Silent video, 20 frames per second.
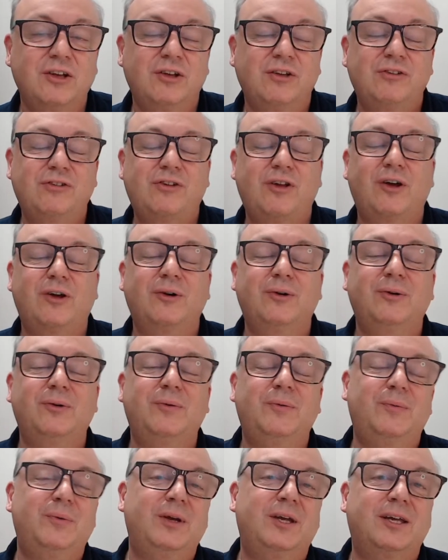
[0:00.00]
So
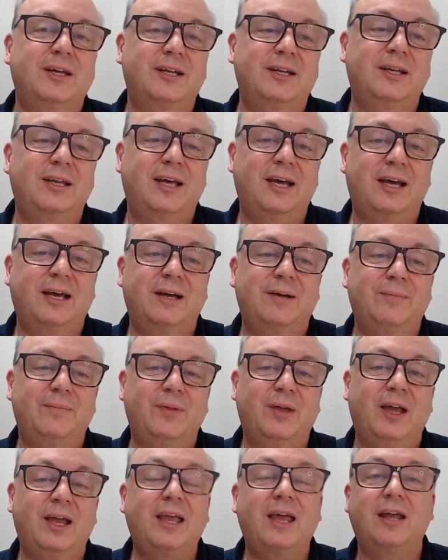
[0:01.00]
we can
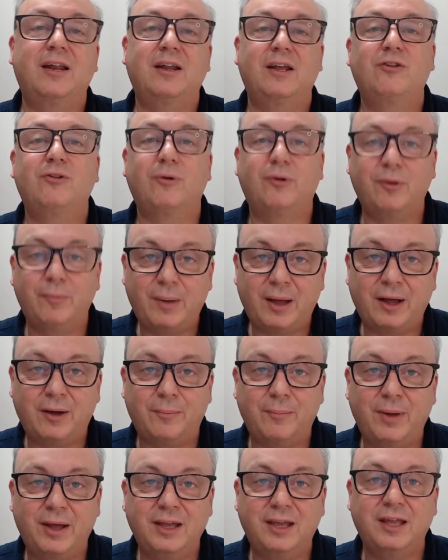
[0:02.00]
again, it's all about
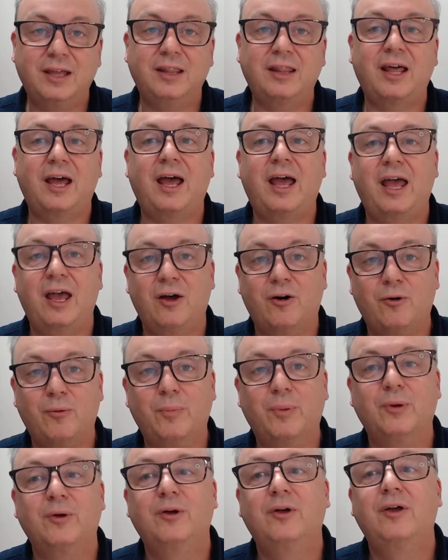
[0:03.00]
making that
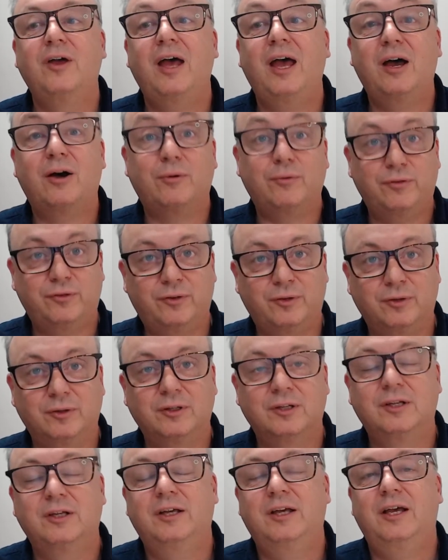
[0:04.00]
helpful.
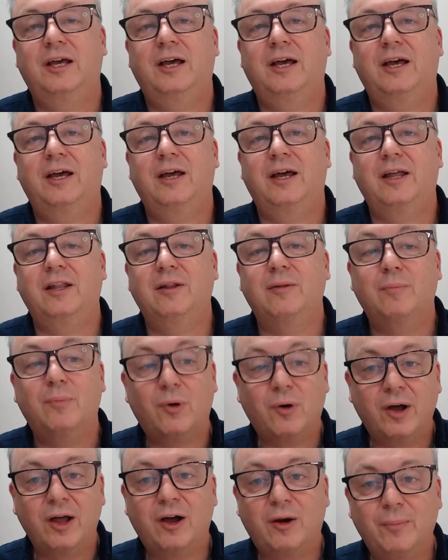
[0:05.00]
And the
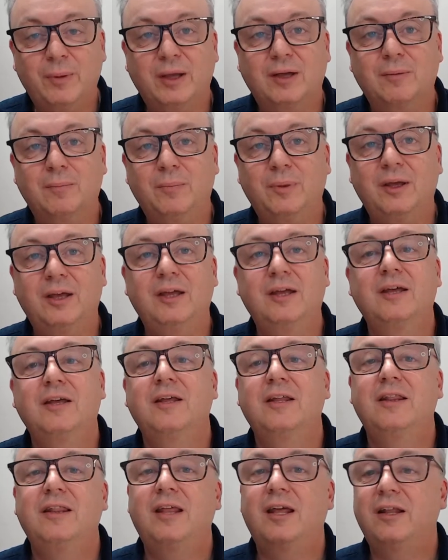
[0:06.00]
more help it can be,
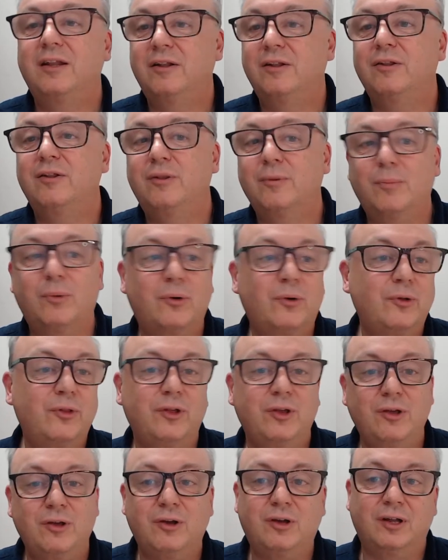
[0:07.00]
then the more that
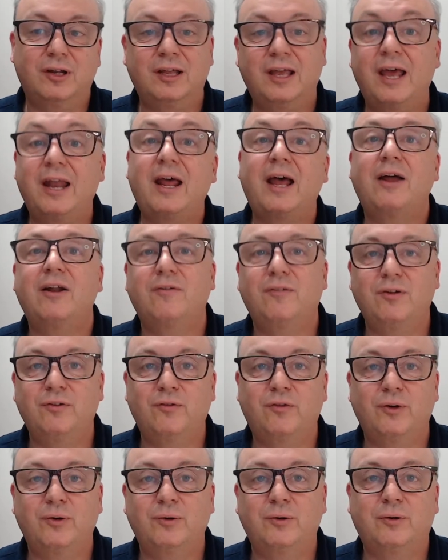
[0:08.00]
you can get out of
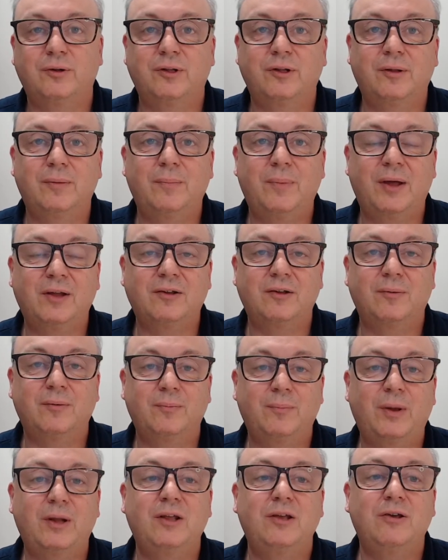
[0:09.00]
infoodle, and the
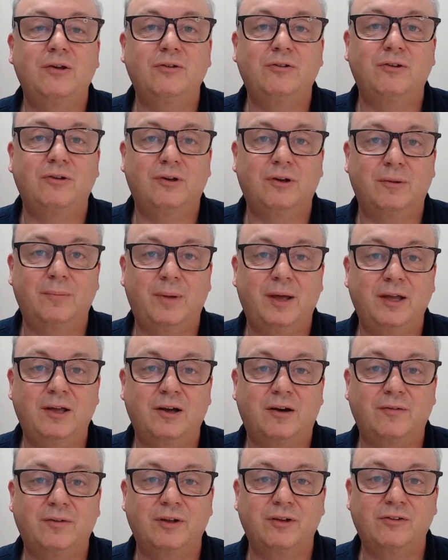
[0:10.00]
better use you can make
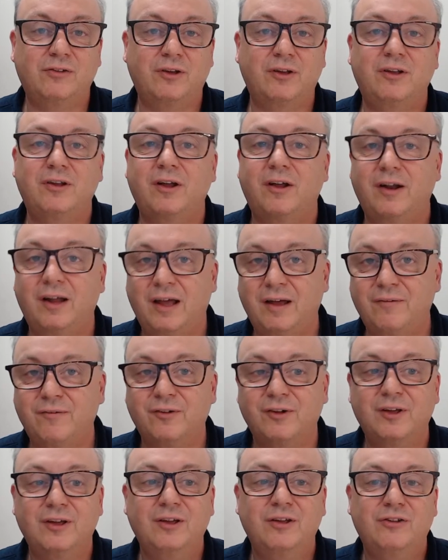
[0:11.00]
of it, so you don't have
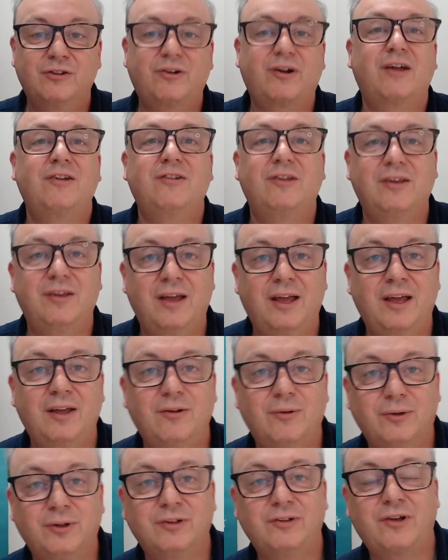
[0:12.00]
scratching your head
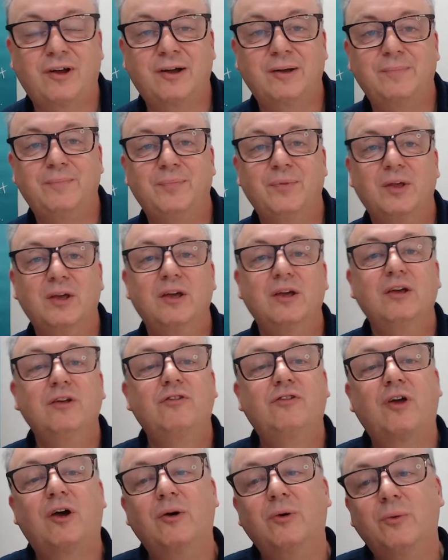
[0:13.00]
all the time.
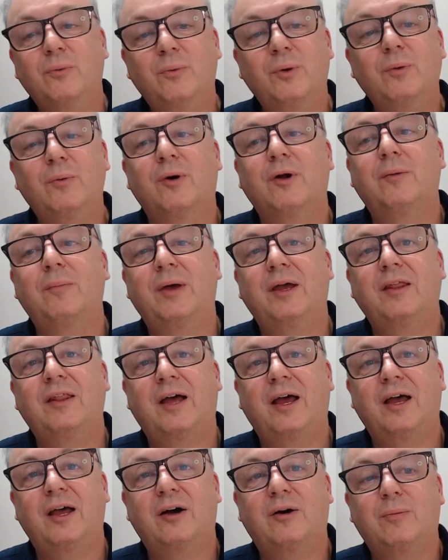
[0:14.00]
So we want to make
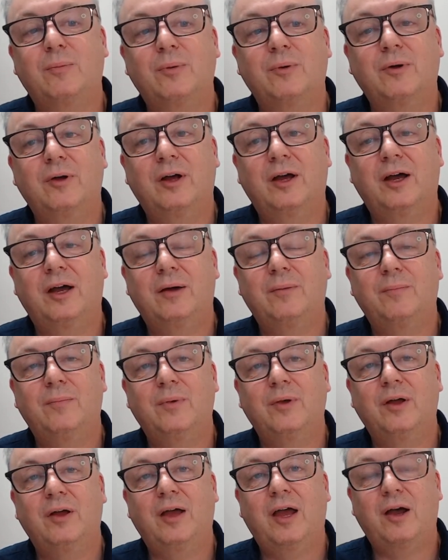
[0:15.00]
that help
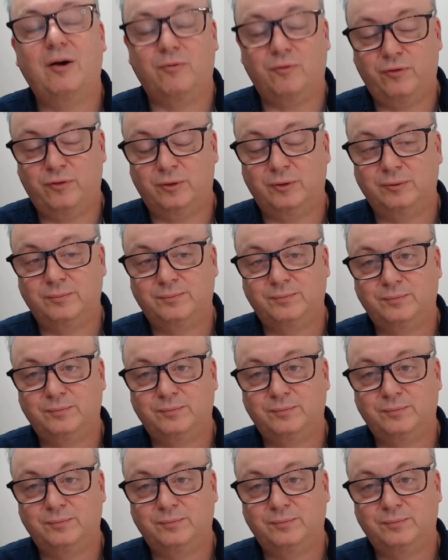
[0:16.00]
helpful.